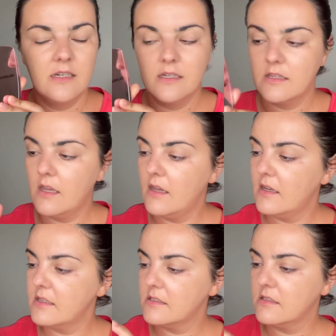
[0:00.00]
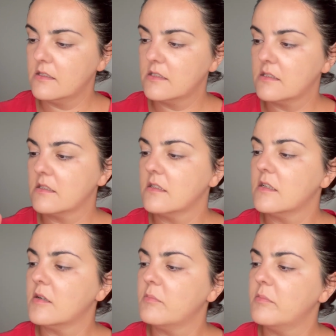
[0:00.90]
It has this
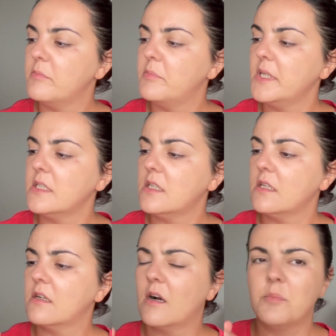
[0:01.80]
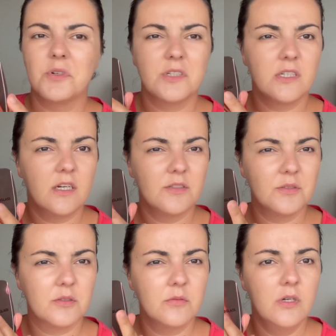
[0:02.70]
pinky coppery, I don't
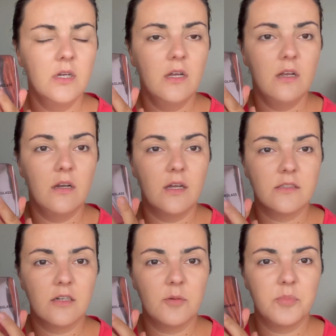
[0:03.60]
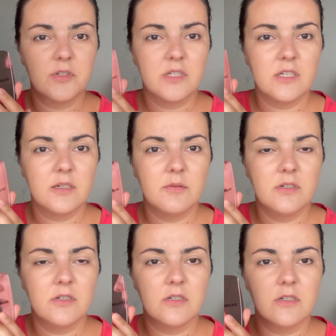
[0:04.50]
know, light coppery
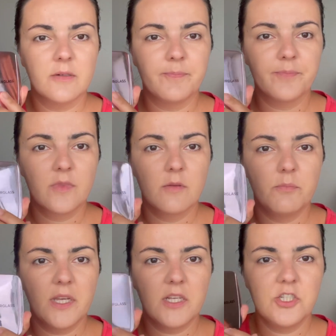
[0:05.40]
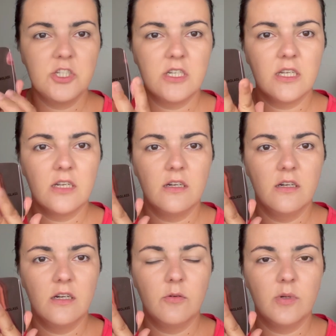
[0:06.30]
packaging
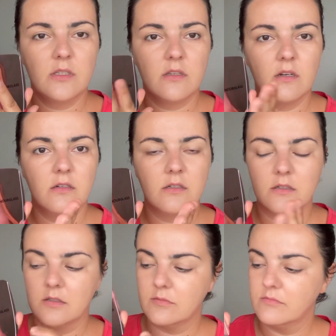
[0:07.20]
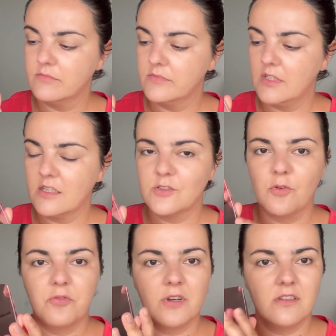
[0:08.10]
with not
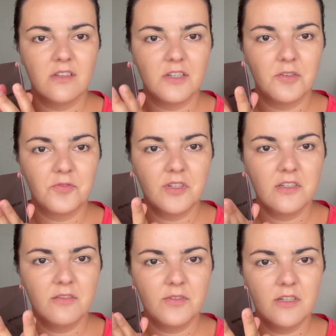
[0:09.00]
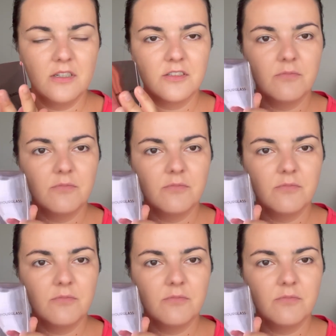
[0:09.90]
so friendly finger